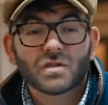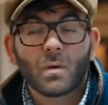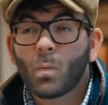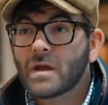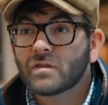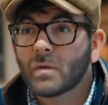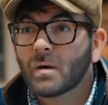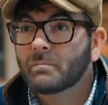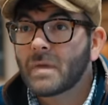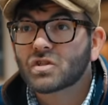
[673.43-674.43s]
So weighed them
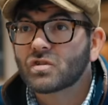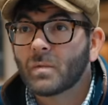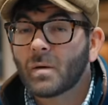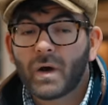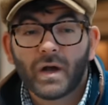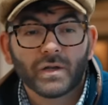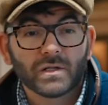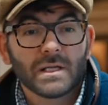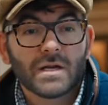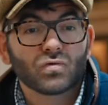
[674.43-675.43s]
up, measured them up, and
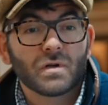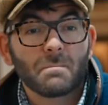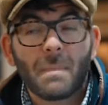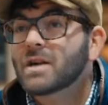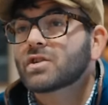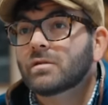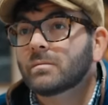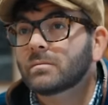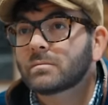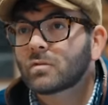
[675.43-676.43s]
has literally matched
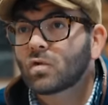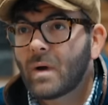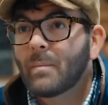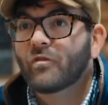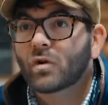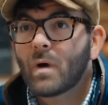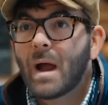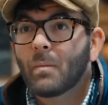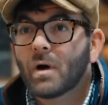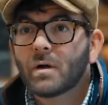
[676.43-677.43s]
them gram for
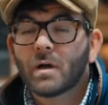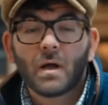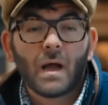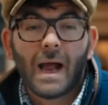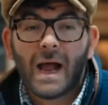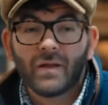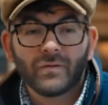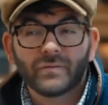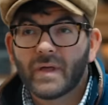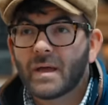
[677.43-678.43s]
gram,
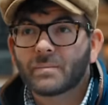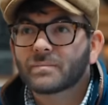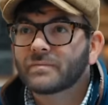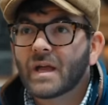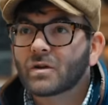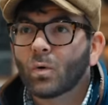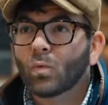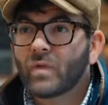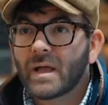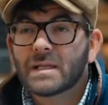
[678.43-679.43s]
and they're
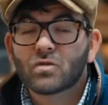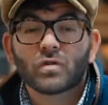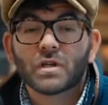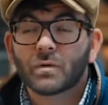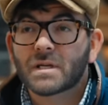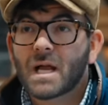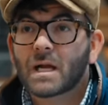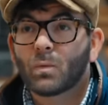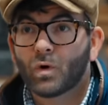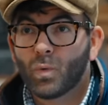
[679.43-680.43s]
cool. They literally do
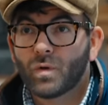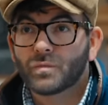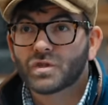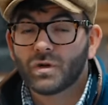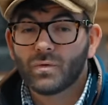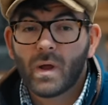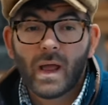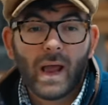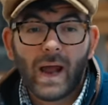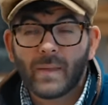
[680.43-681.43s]
exactly what I want them to do,
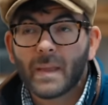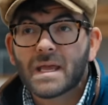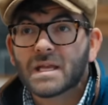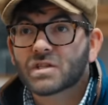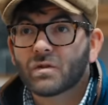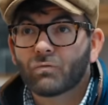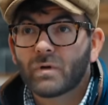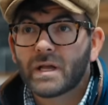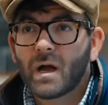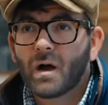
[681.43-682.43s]
and they hit stuff
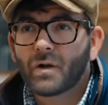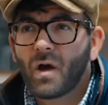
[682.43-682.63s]
really hard.